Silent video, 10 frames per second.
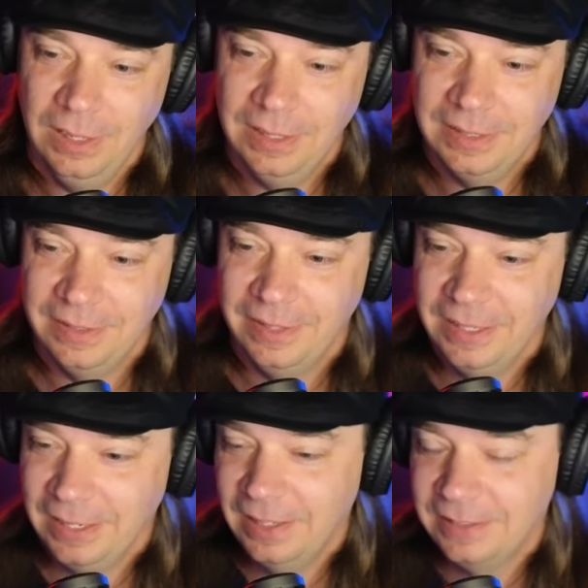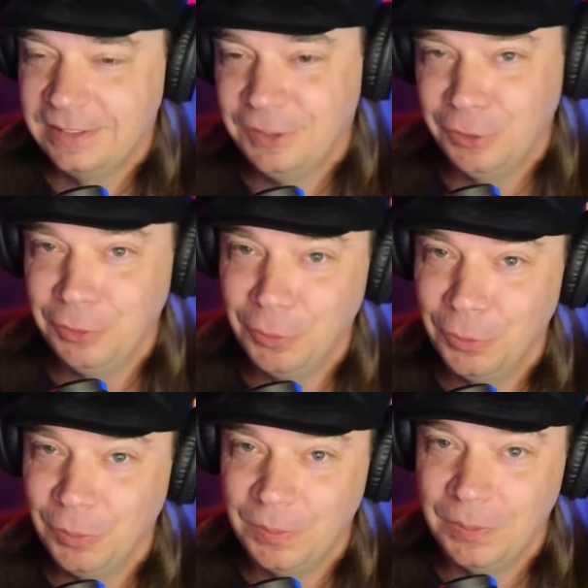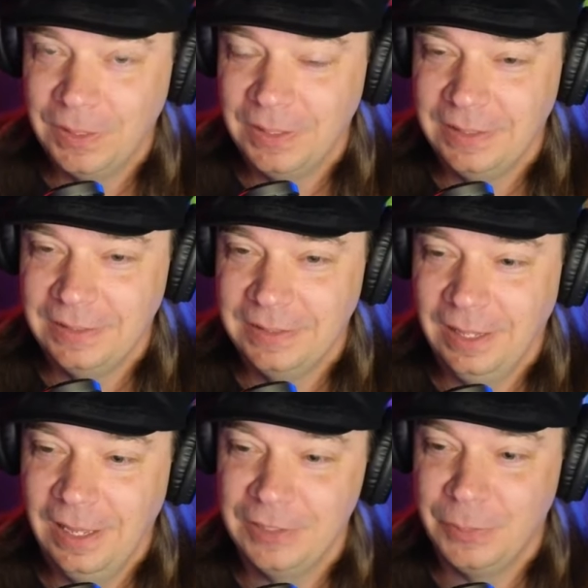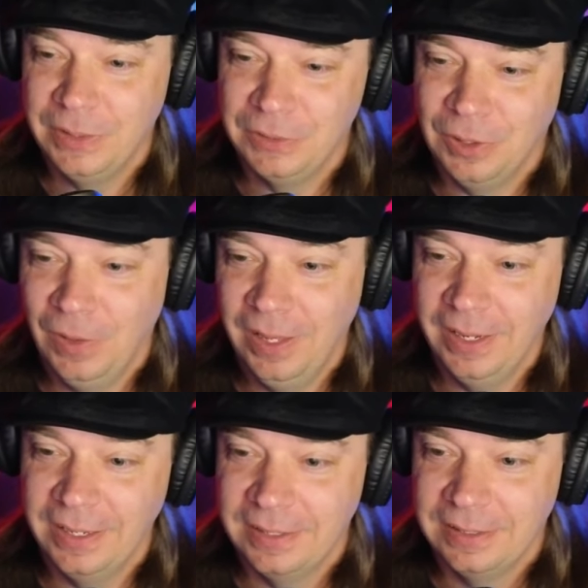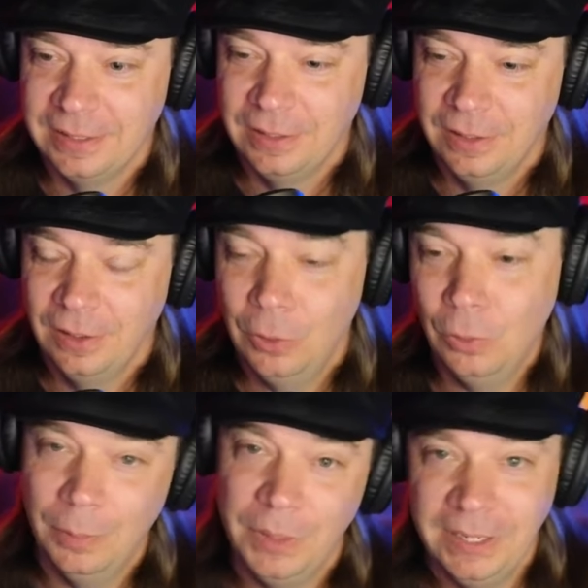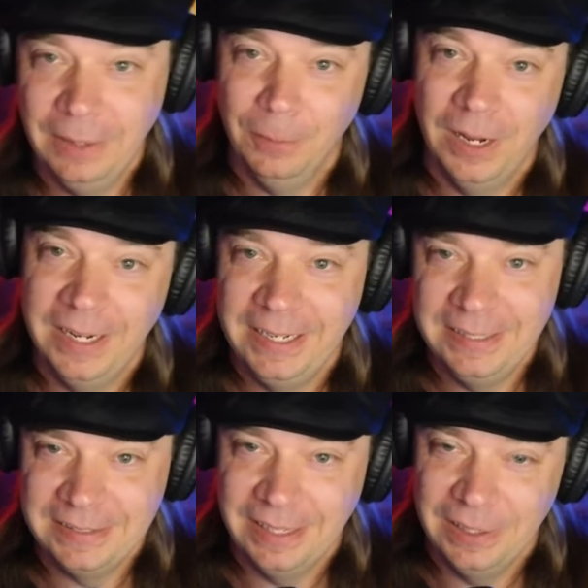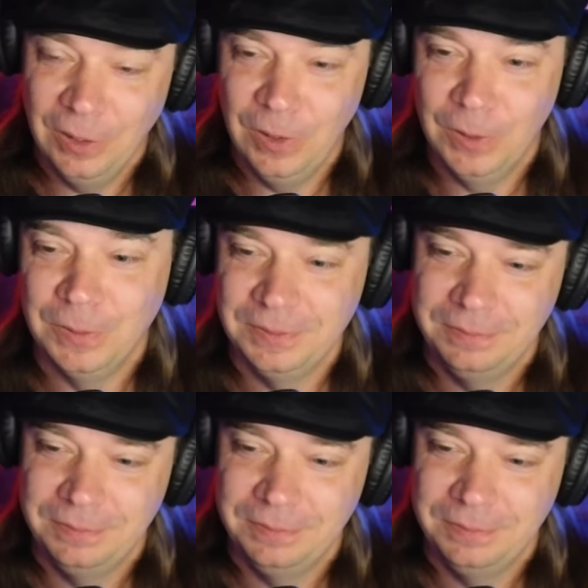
Then it cuts to the husband's all like, ooh, I'm going to get ready. He's getting all,